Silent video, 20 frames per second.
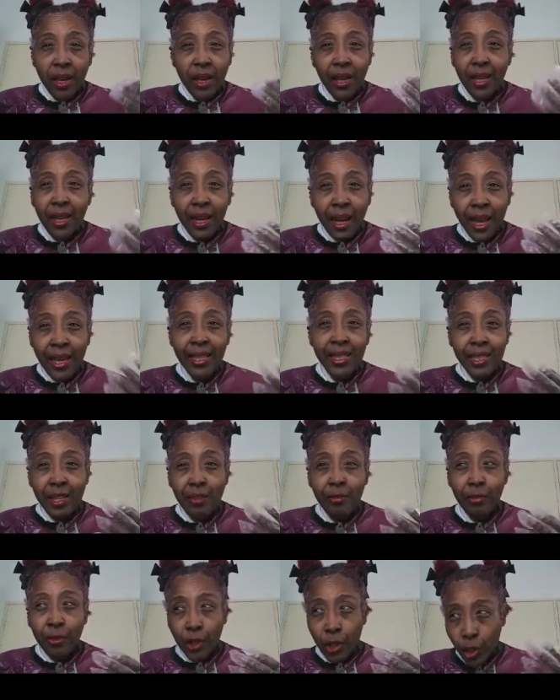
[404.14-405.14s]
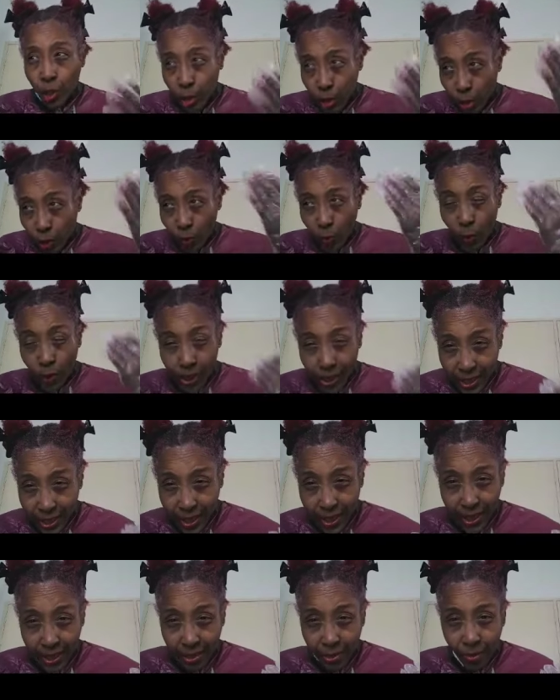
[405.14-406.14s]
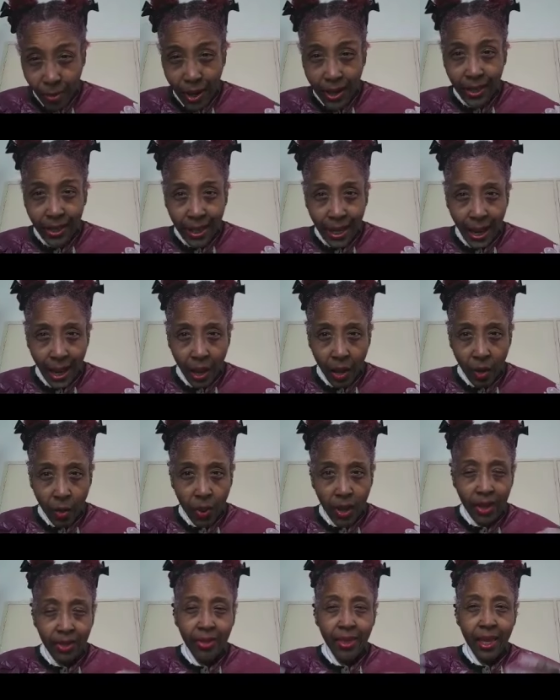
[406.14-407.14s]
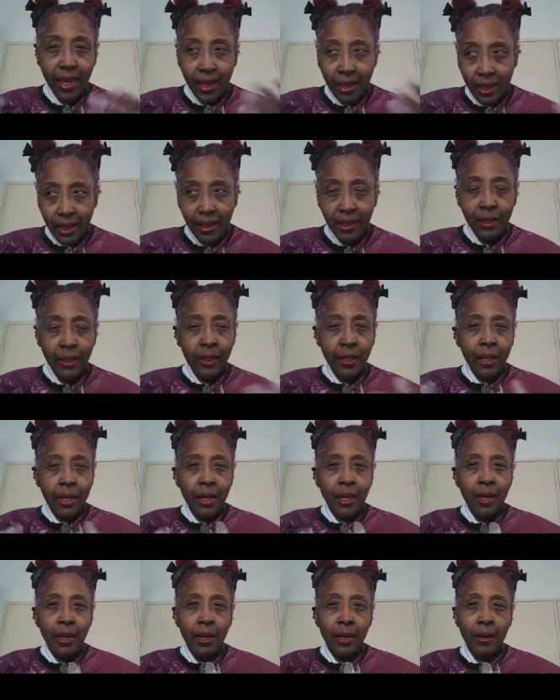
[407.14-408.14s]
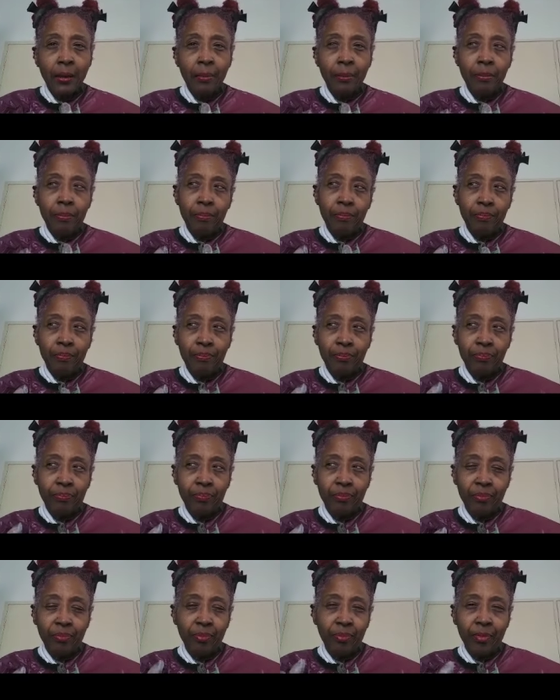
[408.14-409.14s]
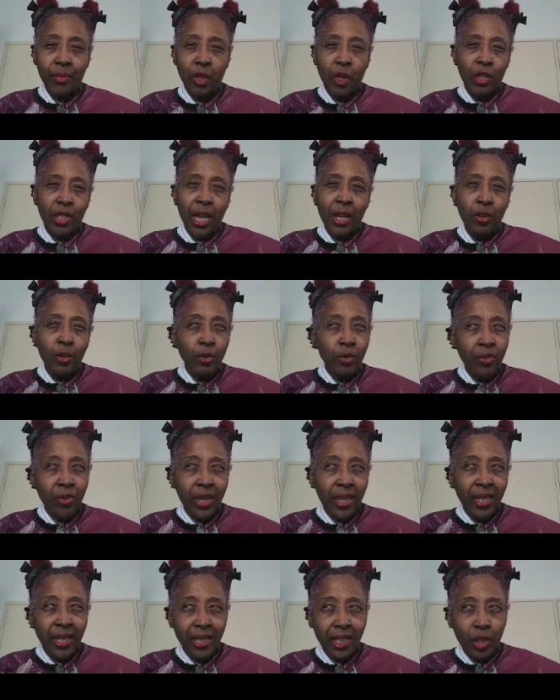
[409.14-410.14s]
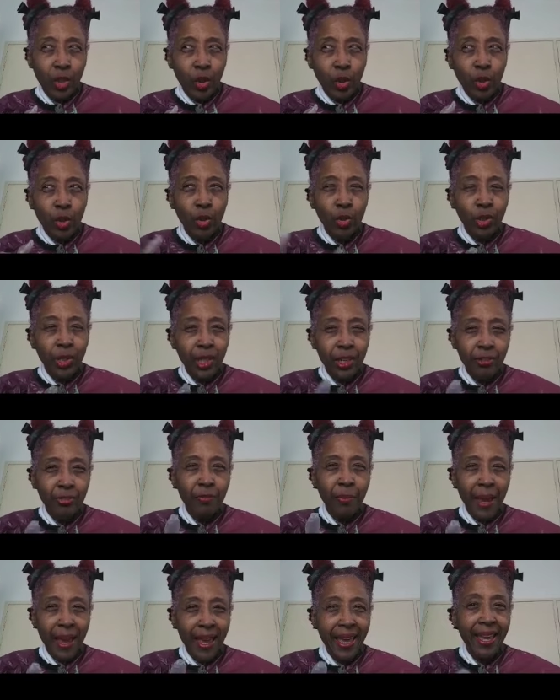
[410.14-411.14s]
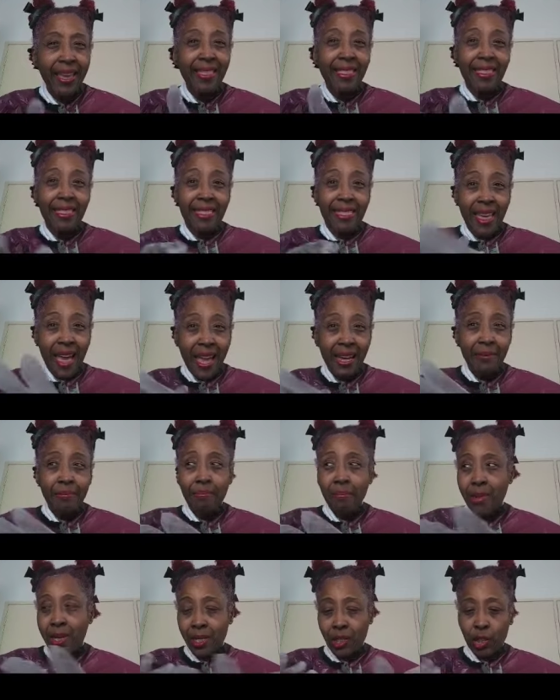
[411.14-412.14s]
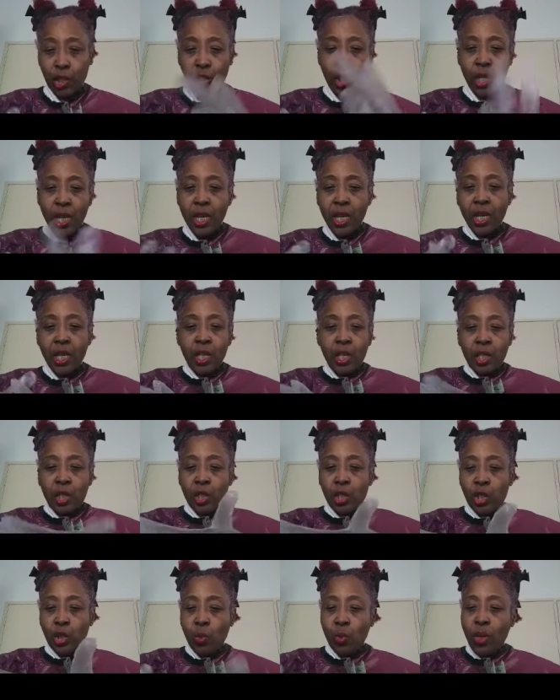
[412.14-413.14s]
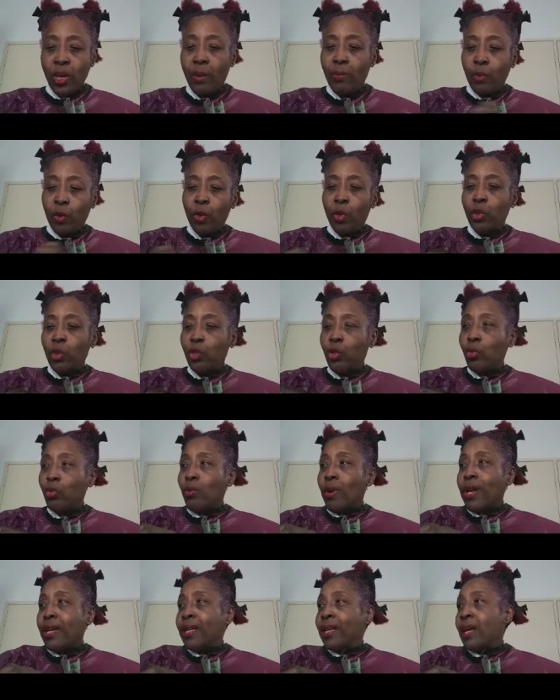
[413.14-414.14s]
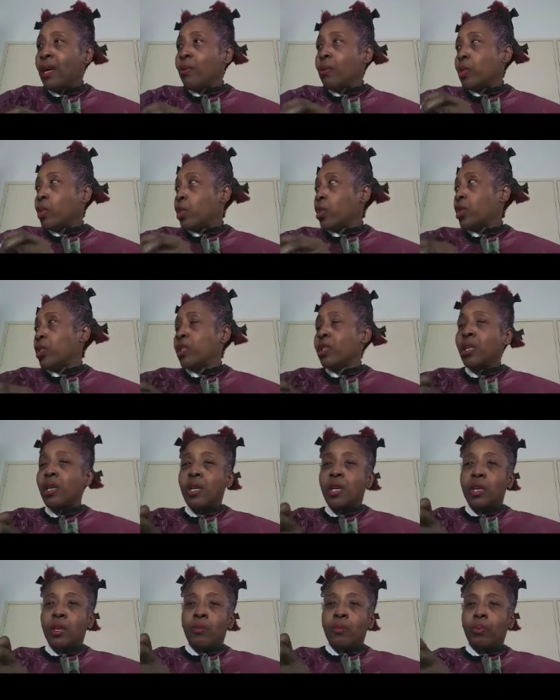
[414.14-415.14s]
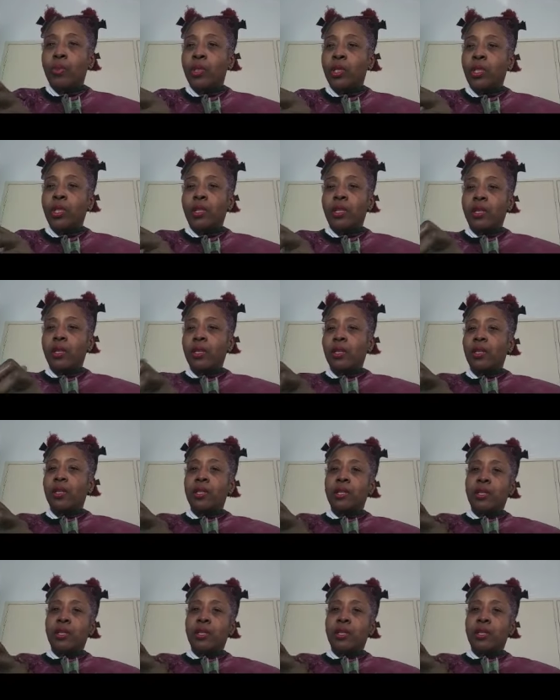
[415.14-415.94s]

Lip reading: a lighter version of what it is right now. And then, because I don't think it's going to lift my hair that much. So what I'm going to do right now is just put a